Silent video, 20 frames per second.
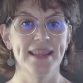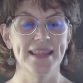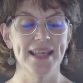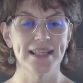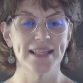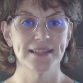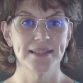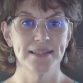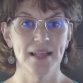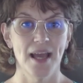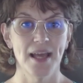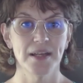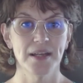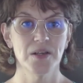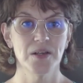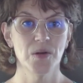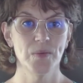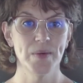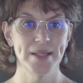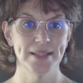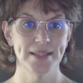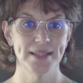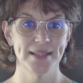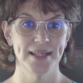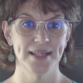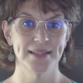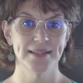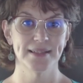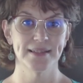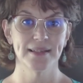That's not a
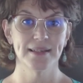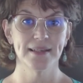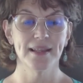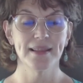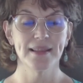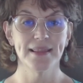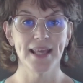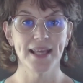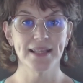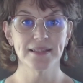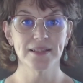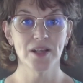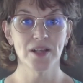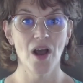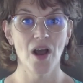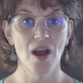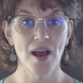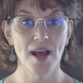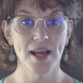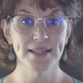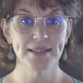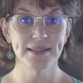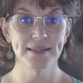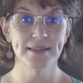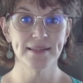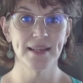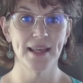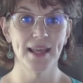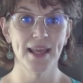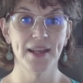coincidence, that's
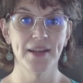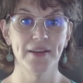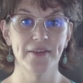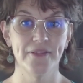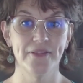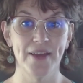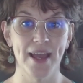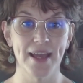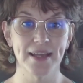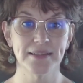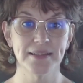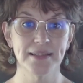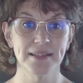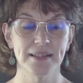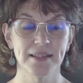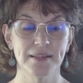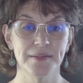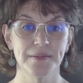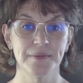cause and effect.